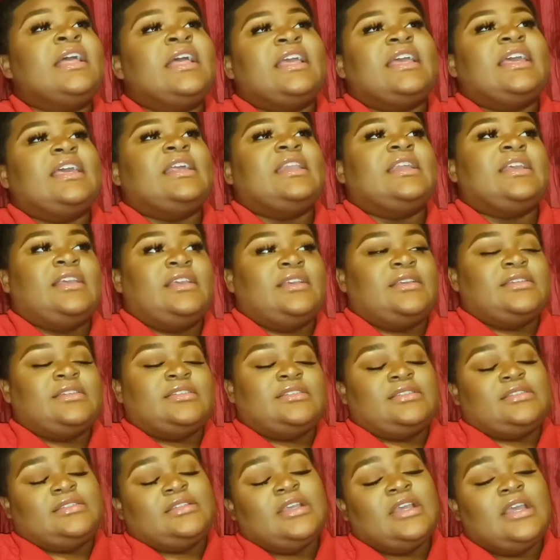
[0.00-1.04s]
it
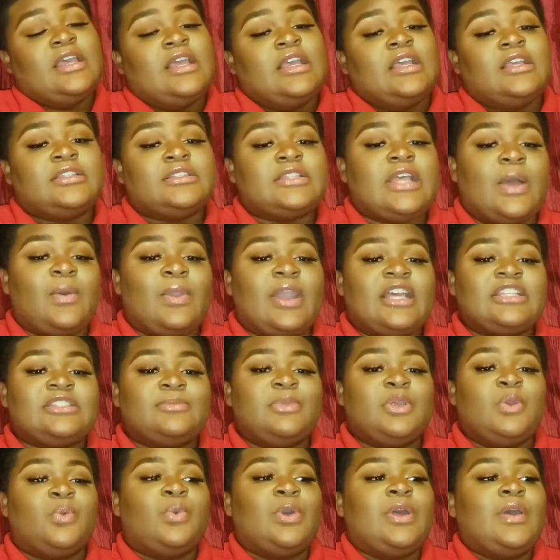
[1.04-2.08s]
is. I would like to
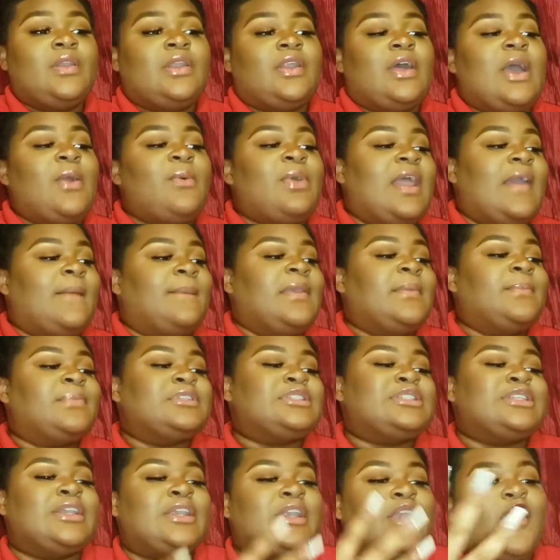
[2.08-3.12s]
be well known. I would like people
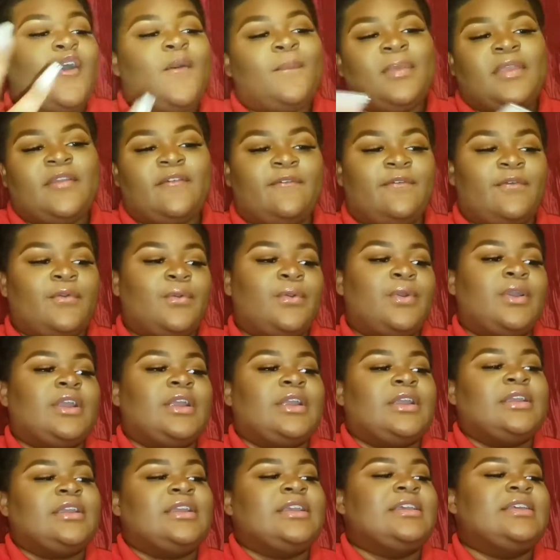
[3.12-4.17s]
to know me for,
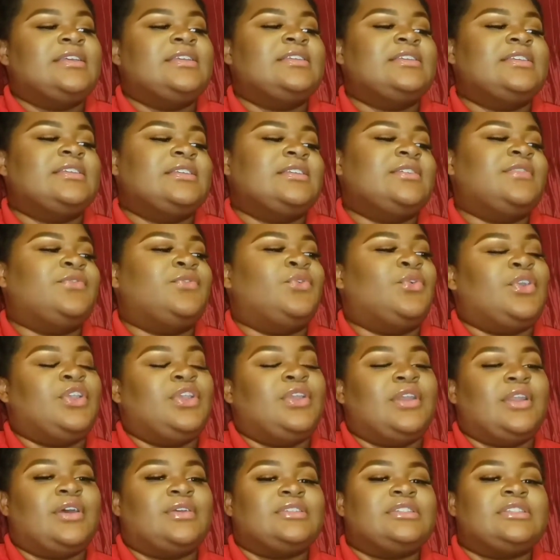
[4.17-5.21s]
for you
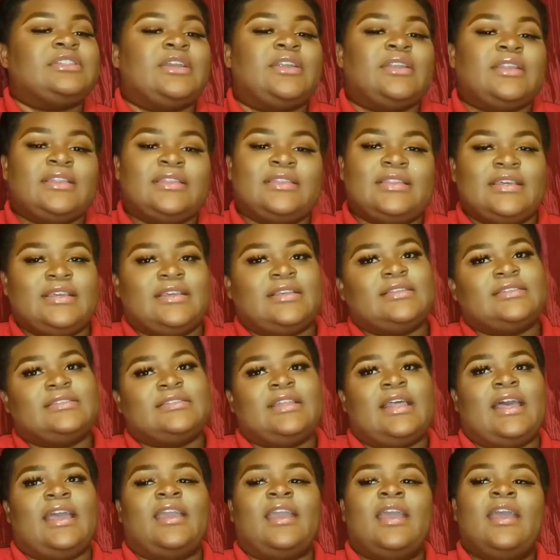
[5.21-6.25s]
know, certain things
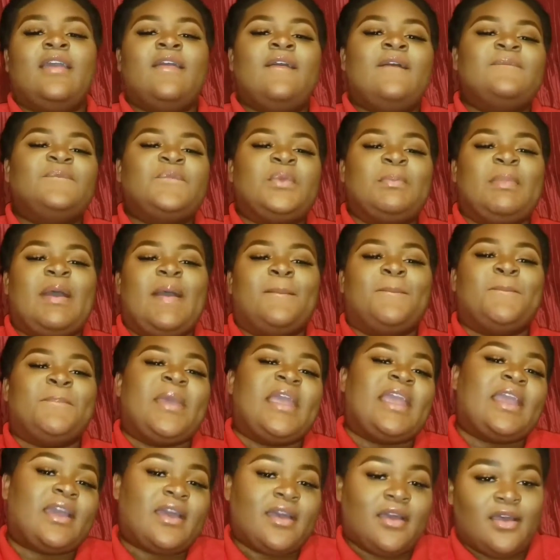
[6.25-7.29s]
like for my
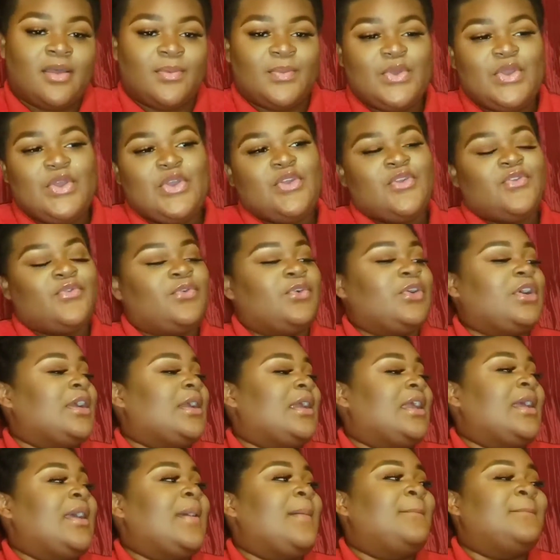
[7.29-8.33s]
makeup,
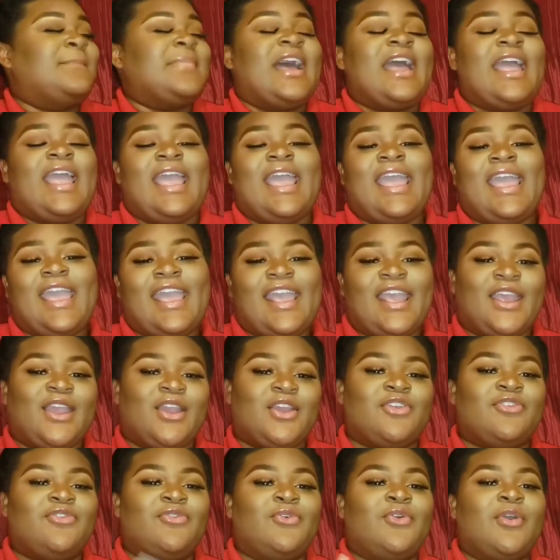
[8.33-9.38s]
for my
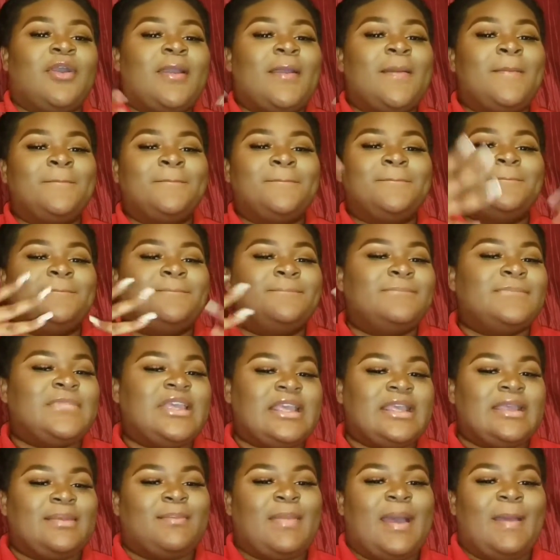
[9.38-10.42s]
hair, for
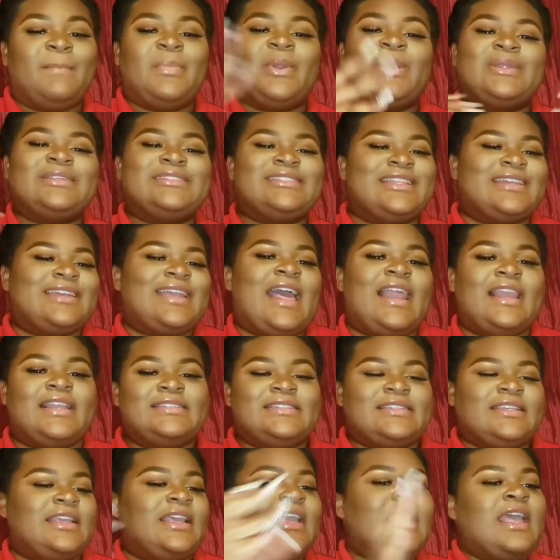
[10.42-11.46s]
me, my
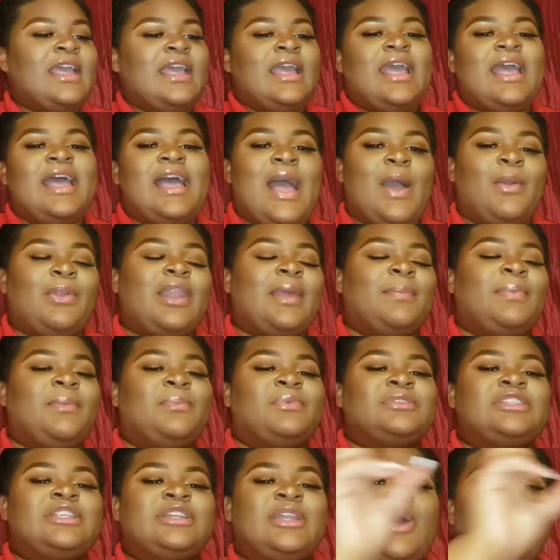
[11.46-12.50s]
personality. I would like
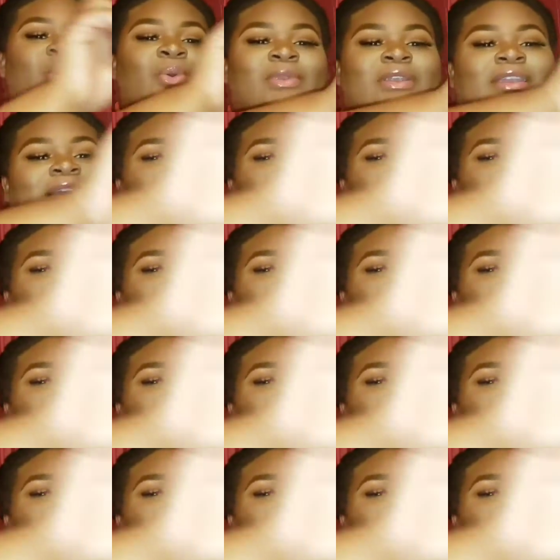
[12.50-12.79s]
people to know